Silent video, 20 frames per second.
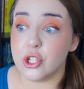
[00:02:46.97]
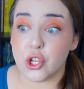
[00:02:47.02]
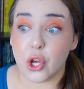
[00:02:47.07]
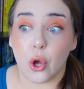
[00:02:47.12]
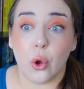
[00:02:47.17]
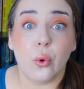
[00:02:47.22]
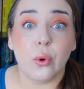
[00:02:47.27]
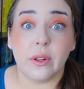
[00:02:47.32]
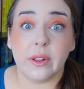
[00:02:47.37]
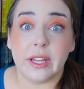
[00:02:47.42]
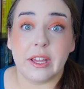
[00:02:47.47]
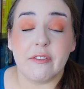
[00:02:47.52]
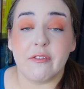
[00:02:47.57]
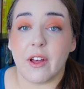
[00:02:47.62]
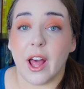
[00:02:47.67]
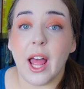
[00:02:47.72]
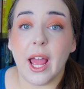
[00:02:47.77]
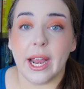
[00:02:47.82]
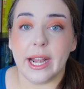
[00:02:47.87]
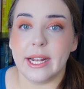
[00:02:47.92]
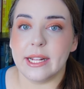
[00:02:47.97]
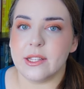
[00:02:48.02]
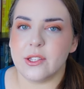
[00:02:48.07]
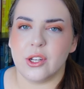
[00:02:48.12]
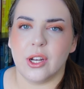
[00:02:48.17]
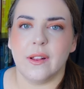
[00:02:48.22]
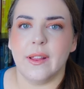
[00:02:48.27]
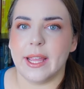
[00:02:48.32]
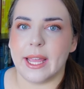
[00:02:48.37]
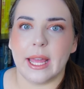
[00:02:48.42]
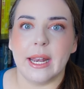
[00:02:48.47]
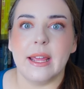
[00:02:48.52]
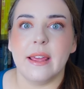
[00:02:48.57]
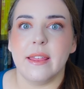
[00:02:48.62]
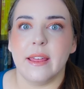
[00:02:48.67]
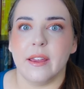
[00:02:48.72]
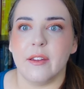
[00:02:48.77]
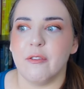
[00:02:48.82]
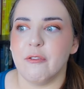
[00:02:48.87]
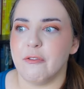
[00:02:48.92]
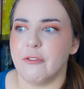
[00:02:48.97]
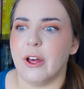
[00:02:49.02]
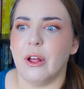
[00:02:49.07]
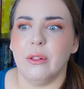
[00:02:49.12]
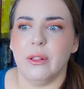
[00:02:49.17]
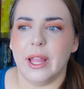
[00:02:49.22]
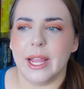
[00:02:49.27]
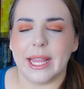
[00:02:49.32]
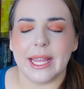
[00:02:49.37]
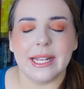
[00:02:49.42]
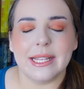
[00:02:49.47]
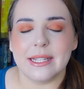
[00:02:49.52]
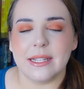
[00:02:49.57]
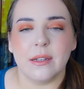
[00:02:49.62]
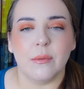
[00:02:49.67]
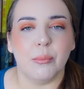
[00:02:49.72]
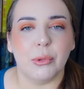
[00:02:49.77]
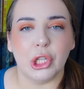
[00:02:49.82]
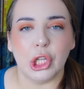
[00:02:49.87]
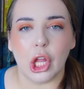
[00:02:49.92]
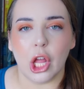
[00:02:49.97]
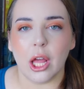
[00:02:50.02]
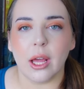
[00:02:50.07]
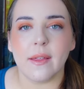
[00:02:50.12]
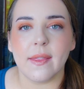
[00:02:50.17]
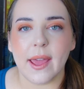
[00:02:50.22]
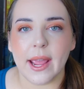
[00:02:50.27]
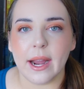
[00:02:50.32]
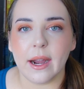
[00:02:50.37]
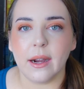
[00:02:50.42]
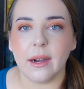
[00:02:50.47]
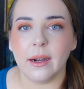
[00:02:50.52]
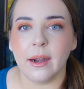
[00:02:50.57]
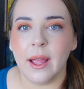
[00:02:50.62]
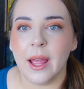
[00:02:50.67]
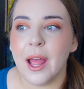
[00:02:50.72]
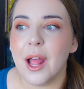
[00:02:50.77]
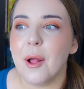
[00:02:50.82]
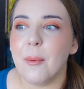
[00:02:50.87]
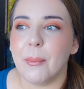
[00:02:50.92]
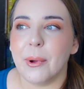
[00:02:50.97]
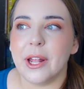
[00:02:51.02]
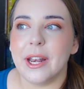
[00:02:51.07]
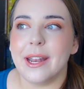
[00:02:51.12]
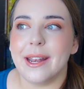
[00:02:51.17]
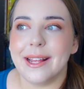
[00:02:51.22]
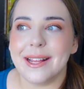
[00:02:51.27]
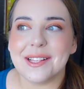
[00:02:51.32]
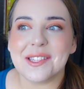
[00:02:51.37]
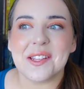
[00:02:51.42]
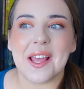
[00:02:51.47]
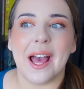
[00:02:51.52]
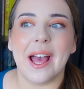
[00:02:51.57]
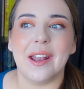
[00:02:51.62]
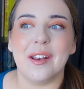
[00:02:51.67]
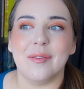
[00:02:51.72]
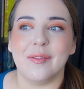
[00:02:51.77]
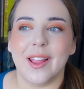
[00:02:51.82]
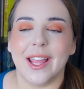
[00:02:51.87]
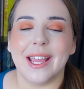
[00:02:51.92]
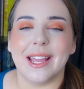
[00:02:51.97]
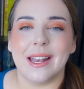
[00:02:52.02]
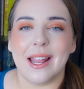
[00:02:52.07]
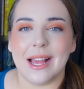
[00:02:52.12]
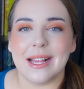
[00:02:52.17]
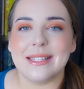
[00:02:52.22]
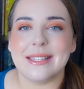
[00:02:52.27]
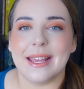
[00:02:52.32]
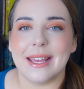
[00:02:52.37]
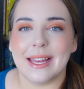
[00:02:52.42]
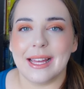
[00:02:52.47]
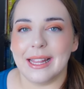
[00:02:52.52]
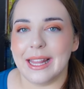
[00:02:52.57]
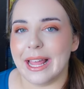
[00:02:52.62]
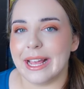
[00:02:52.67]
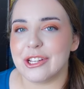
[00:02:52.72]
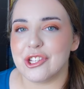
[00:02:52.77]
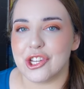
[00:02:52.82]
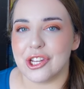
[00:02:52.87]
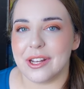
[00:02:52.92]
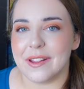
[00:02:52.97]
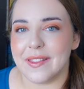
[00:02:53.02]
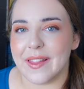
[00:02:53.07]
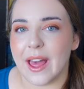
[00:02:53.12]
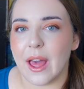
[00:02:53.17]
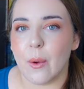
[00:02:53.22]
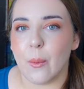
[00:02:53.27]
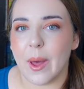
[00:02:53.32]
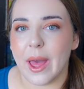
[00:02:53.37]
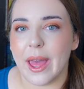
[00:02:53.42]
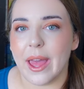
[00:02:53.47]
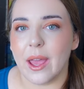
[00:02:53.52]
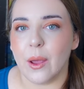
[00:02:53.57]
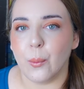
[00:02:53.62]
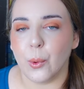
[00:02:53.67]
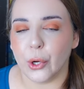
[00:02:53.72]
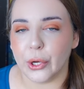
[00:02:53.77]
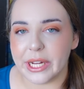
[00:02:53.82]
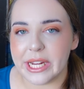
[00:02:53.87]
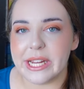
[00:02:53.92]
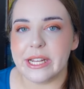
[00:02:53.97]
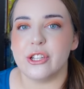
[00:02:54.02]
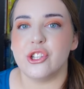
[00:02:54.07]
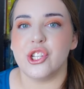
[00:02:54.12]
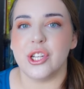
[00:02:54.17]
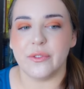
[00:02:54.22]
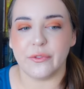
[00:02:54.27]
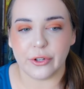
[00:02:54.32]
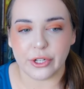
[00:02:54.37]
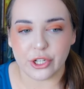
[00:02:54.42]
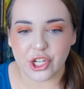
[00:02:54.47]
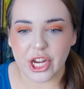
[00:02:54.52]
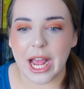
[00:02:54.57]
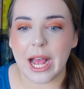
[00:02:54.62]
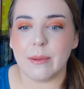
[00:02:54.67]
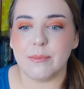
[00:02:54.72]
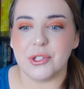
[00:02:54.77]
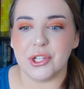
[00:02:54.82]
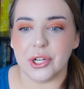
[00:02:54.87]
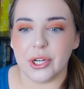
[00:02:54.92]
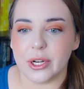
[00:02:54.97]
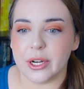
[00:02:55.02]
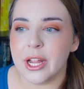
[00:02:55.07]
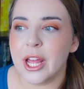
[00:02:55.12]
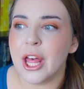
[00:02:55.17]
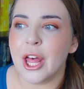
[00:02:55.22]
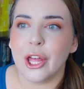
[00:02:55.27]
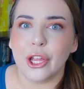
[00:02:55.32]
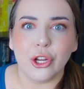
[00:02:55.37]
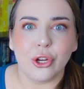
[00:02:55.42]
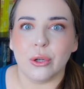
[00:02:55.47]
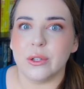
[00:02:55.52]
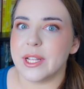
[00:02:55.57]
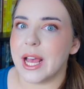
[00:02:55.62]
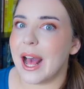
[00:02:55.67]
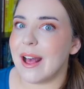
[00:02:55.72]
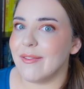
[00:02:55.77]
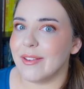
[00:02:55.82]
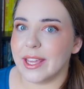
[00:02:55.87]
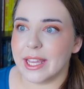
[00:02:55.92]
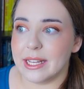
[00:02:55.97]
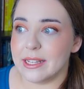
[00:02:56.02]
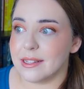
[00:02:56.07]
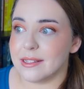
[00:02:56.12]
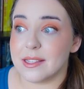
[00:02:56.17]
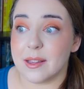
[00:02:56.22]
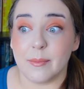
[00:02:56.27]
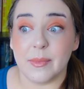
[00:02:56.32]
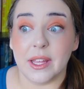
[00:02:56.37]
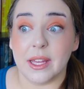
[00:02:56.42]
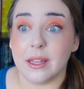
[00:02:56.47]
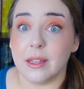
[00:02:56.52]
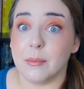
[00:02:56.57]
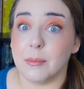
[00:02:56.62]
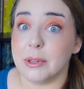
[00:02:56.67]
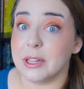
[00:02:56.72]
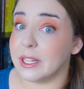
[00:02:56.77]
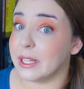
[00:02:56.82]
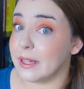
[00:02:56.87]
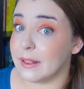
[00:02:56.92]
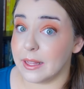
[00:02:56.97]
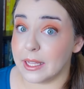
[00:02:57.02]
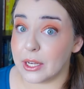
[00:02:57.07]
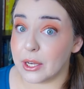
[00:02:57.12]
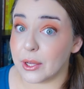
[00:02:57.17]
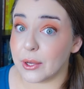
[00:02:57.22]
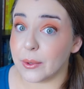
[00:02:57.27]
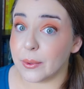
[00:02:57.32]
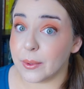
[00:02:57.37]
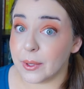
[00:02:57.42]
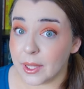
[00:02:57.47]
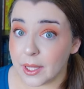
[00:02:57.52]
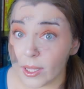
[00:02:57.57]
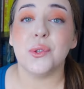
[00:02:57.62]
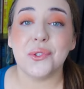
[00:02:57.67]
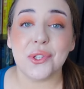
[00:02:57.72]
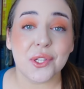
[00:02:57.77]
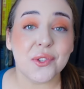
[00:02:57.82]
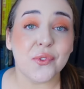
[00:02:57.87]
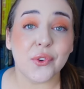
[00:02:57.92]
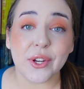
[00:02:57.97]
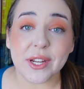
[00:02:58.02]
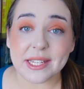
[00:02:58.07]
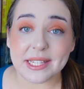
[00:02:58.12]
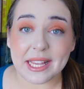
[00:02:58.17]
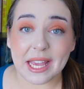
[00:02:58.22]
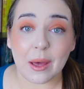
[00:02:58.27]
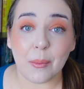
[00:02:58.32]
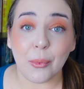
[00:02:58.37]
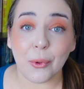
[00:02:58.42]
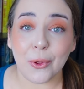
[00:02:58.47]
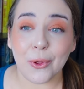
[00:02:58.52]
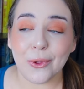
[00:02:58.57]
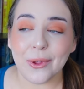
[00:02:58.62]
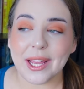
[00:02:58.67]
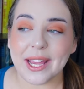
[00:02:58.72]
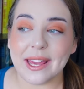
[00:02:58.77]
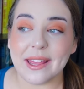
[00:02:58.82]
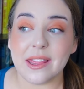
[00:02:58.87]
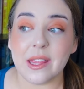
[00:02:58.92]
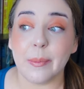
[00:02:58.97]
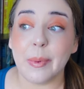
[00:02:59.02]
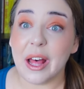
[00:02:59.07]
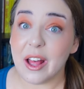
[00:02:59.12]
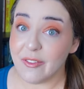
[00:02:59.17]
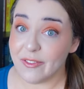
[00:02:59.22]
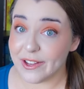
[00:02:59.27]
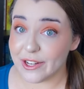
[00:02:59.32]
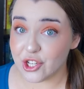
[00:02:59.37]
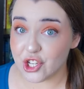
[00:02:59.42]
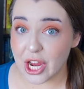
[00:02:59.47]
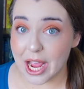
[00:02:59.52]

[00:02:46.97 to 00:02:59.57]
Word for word: totally fine. It's not like any anything felt like it didn't belong there. But it is kind of like an essay collection in that way, where each different chapter, you're diving into something completely new. So, just for example, in the Puffin